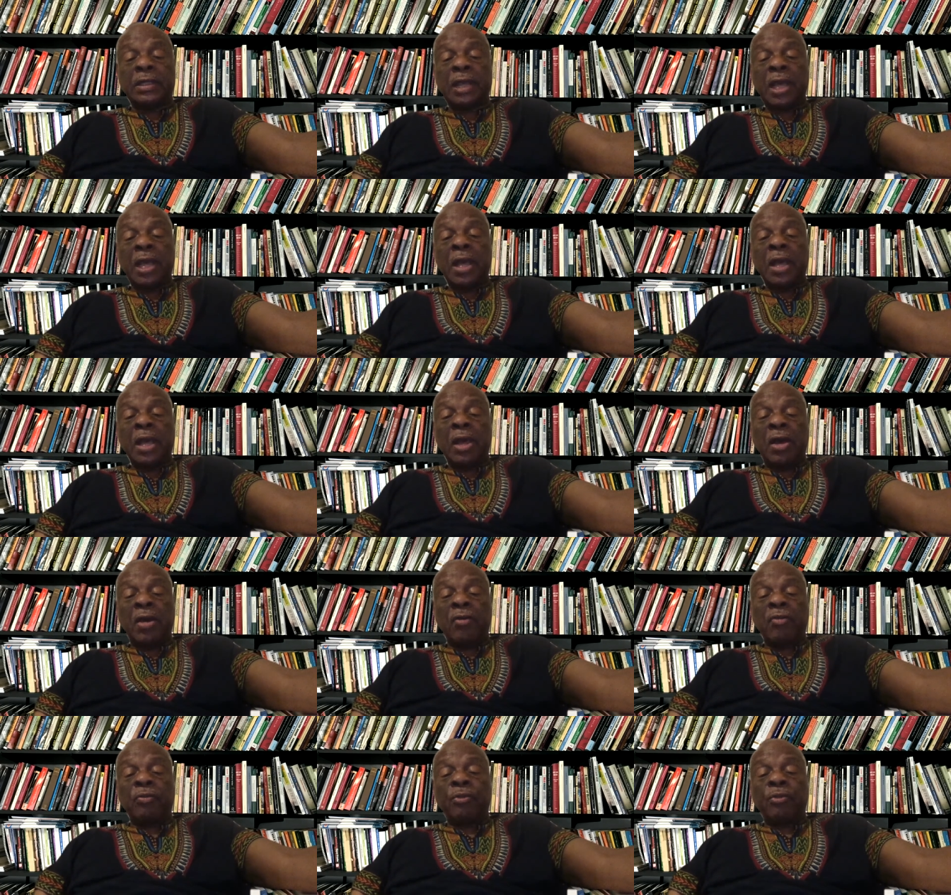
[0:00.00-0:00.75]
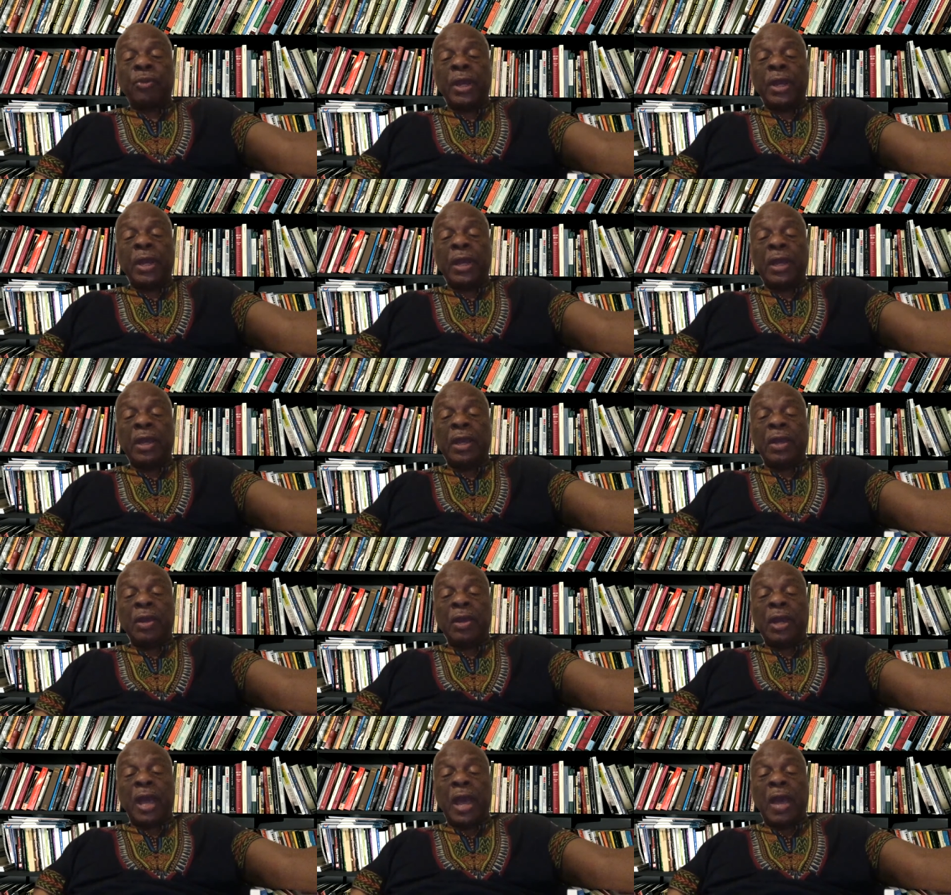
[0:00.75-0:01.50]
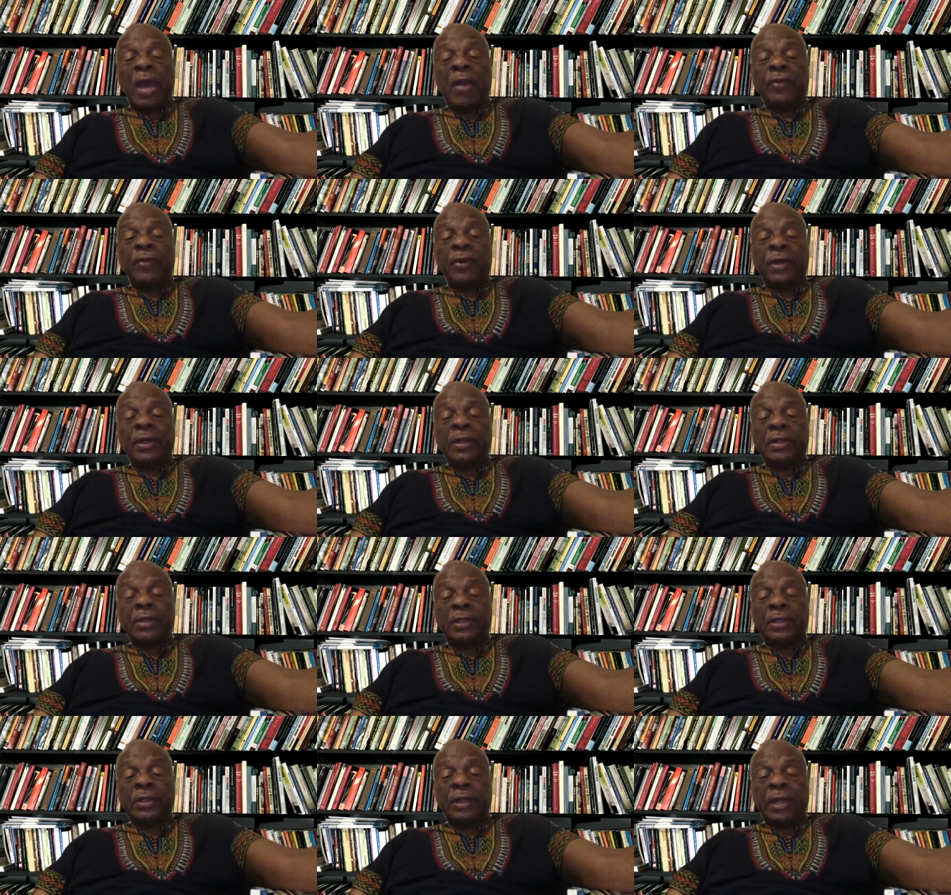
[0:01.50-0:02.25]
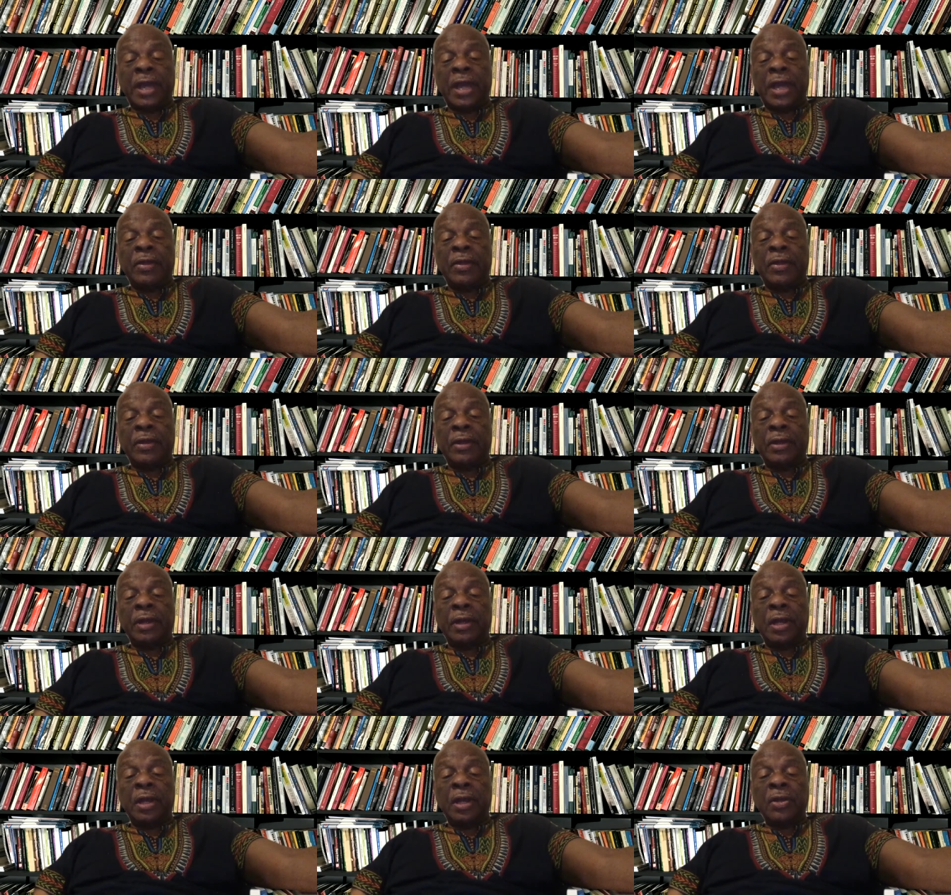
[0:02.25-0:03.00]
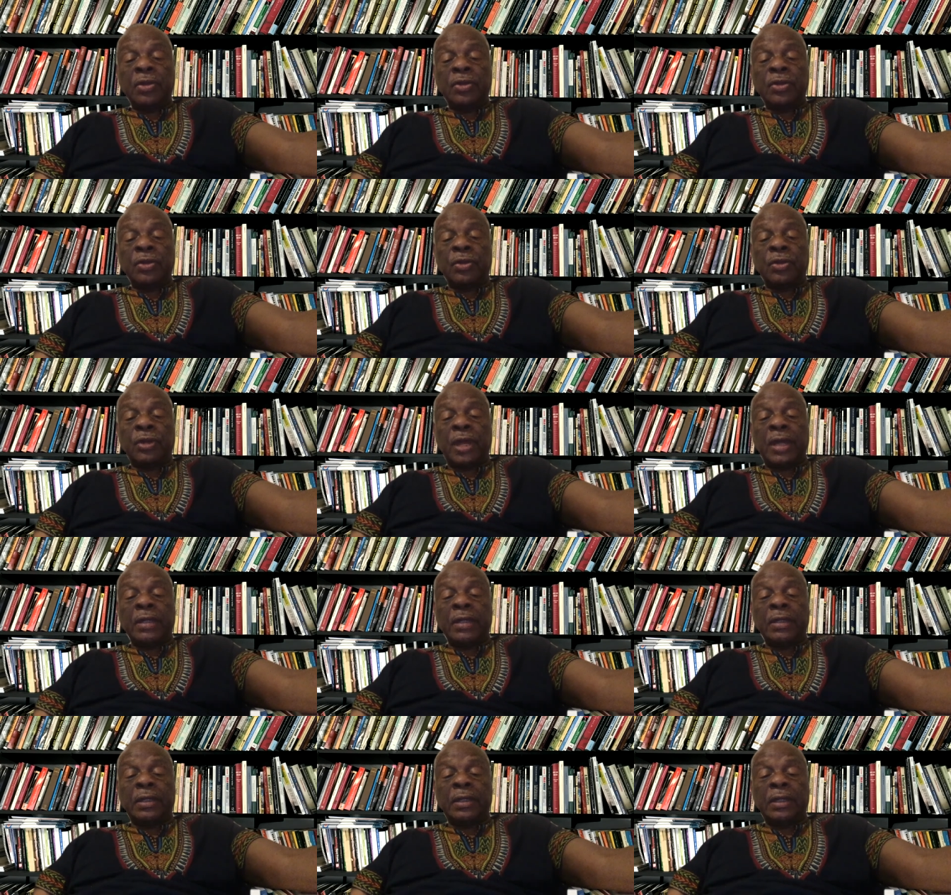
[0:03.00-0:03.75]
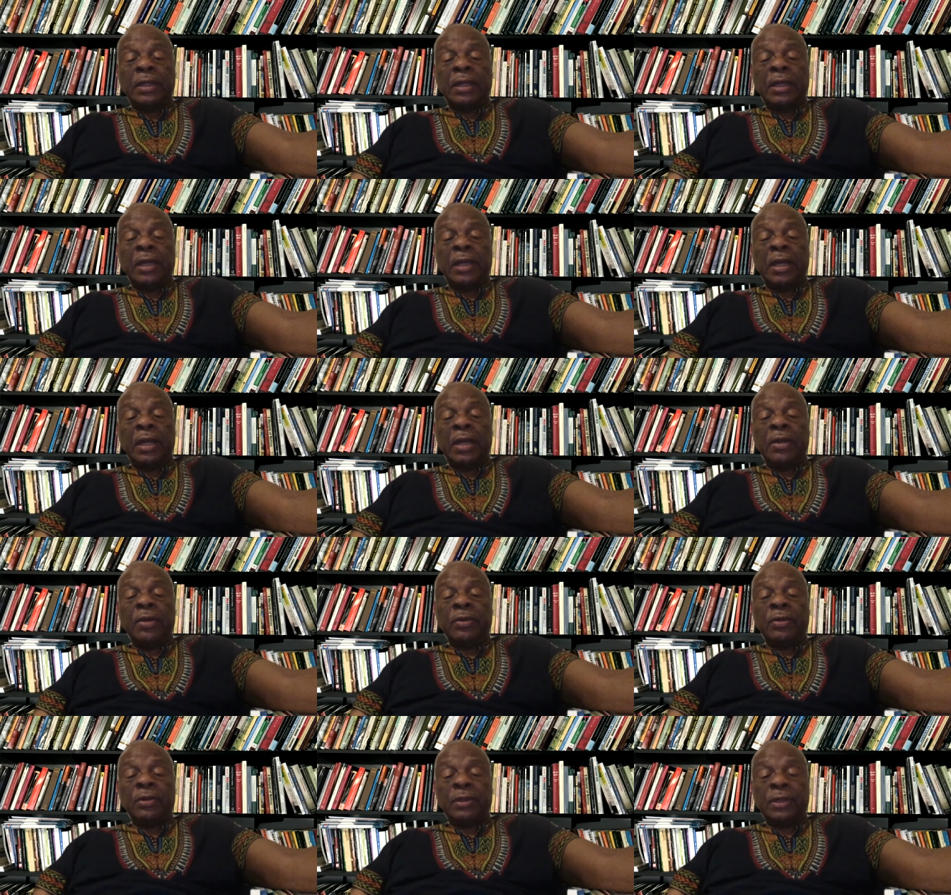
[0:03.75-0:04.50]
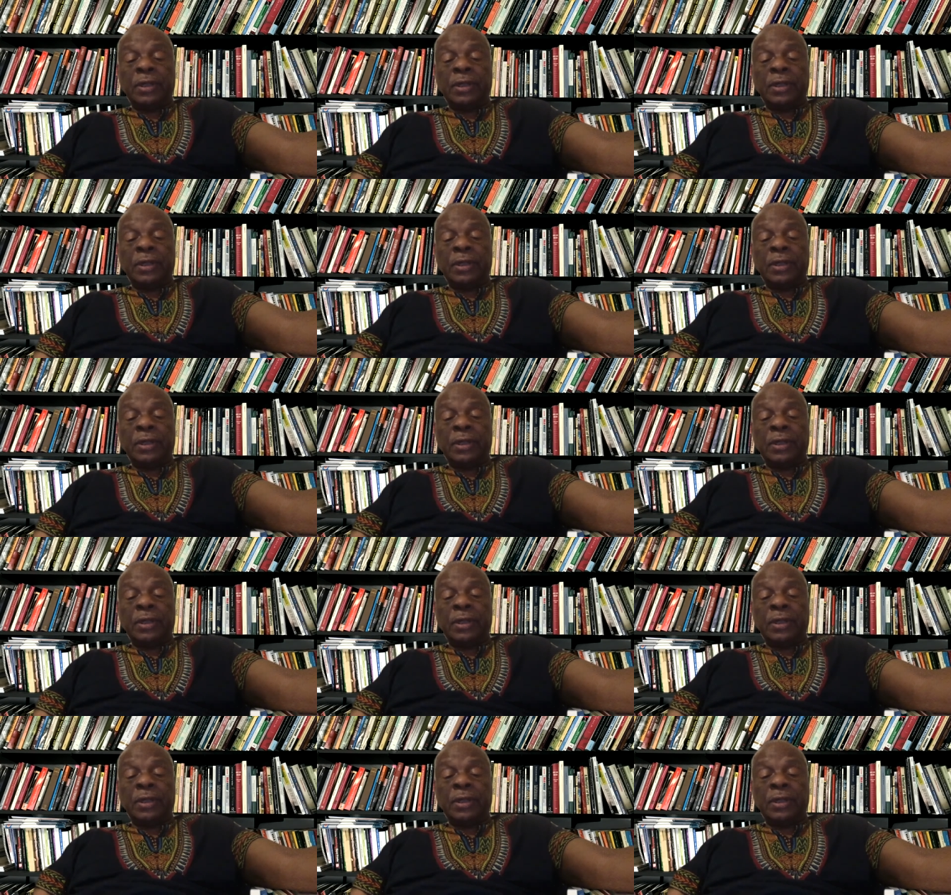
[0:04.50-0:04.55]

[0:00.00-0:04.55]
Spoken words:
of bringing Africans together so that the energy,